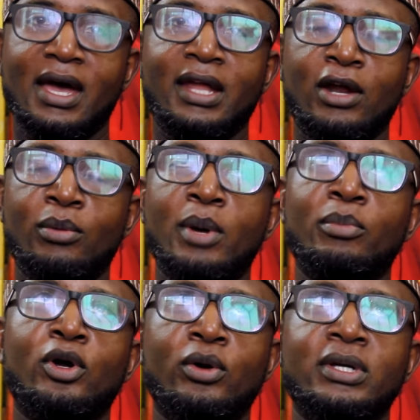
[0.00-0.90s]
And I
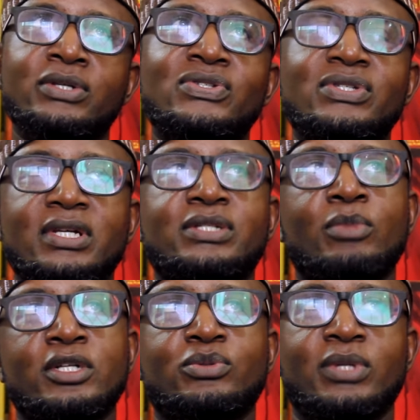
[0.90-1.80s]
remember going 6
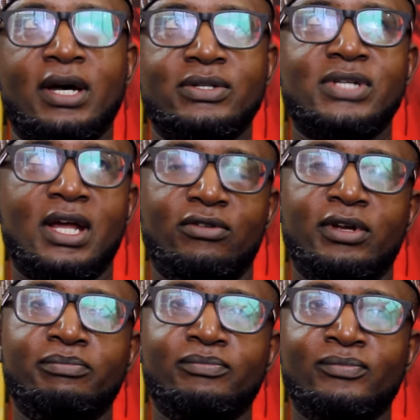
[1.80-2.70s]
months without salary.